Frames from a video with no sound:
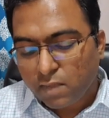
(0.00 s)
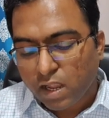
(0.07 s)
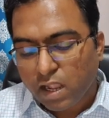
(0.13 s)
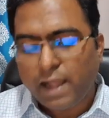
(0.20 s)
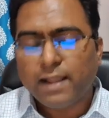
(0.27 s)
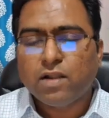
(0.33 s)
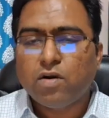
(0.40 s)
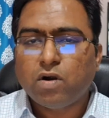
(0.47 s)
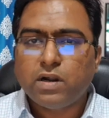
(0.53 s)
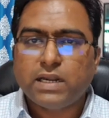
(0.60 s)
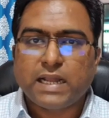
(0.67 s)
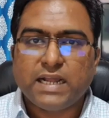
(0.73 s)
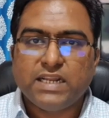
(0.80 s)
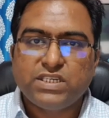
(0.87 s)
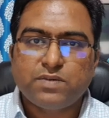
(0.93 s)
I got
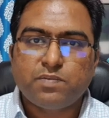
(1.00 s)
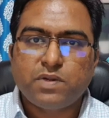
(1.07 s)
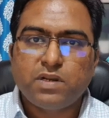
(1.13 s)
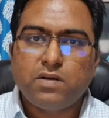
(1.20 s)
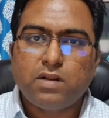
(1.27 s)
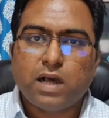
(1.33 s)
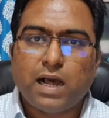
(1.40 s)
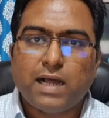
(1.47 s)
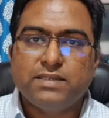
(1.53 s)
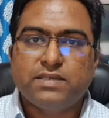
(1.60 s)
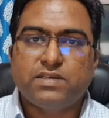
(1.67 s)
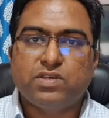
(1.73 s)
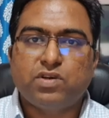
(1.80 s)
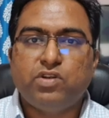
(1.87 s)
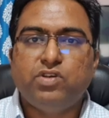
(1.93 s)
tangible
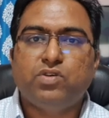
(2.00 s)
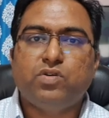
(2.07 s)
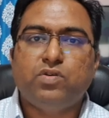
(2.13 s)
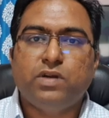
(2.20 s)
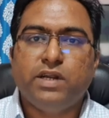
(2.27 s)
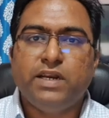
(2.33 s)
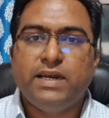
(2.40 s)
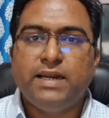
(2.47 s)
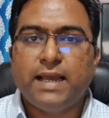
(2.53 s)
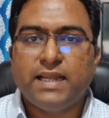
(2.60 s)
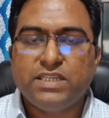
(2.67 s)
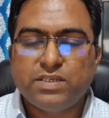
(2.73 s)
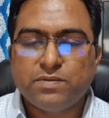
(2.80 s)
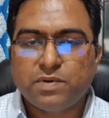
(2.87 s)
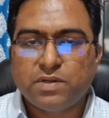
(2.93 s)
answers also,
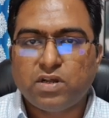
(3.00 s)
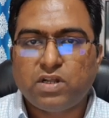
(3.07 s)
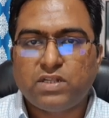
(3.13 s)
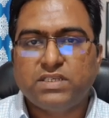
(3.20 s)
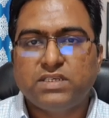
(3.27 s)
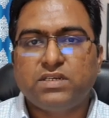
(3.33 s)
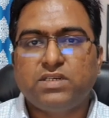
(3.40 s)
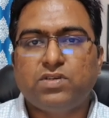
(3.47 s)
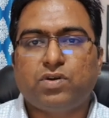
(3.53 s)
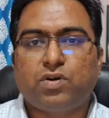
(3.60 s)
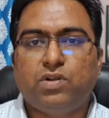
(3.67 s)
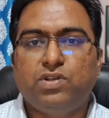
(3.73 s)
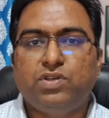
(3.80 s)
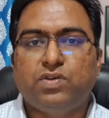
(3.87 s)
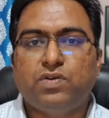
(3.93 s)
intangible answers
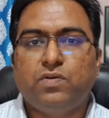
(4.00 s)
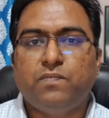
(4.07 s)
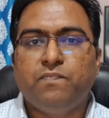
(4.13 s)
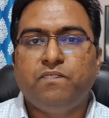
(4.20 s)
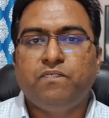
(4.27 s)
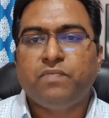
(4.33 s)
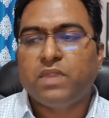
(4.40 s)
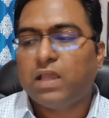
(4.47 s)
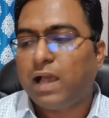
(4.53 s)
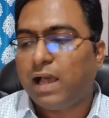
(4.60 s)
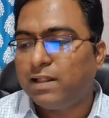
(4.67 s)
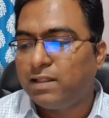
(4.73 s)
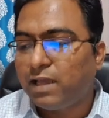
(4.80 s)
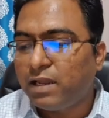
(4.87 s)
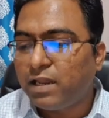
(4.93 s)
also.
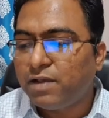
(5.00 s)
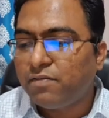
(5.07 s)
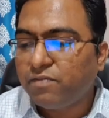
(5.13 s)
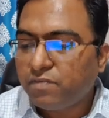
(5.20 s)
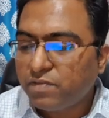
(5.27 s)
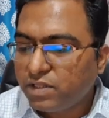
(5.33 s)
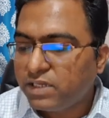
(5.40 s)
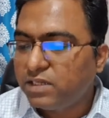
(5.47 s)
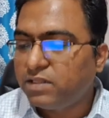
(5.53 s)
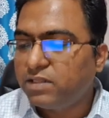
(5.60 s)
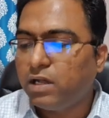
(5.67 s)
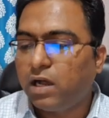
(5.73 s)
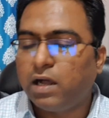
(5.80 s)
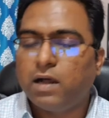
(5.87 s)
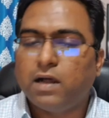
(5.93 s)
And then
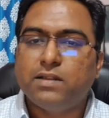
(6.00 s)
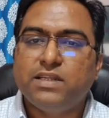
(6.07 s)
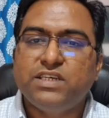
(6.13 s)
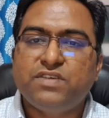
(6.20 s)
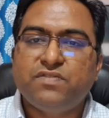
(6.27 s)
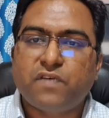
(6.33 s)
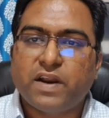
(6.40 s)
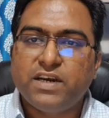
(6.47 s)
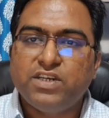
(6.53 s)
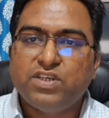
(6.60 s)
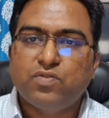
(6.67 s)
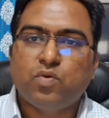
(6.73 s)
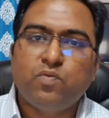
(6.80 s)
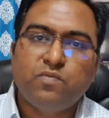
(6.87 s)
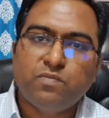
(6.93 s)
these
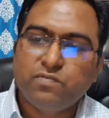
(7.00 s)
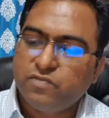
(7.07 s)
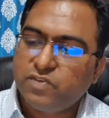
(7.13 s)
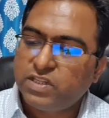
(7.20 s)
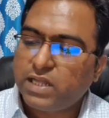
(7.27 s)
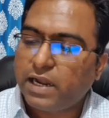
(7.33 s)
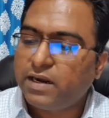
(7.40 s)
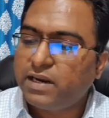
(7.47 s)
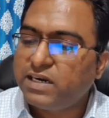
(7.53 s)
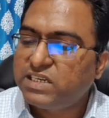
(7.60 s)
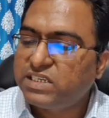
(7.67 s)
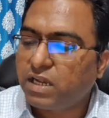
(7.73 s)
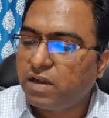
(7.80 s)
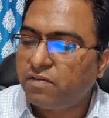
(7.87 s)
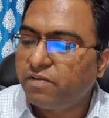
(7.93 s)
friends I did
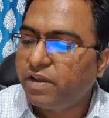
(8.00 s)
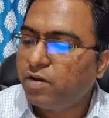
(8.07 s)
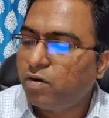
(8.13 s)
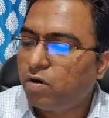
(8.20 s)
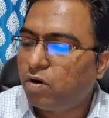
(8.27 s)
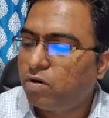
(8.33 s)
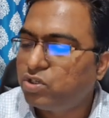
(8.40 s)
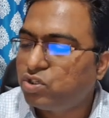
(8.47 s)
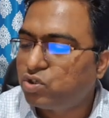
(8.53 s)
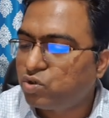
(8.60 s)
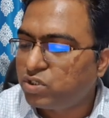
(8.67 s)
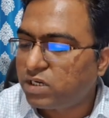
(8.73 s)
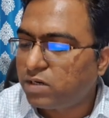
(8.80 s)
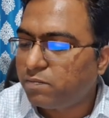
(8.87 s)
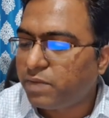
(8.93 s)
survey on
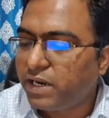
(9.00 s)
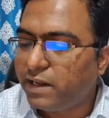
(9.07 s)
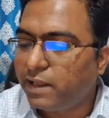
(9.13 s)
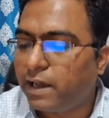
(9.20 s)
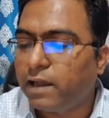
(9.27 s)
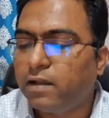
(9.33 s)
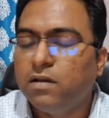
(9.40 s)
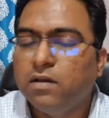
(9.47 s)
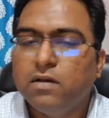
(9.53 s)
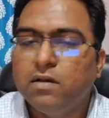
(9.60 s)
social media,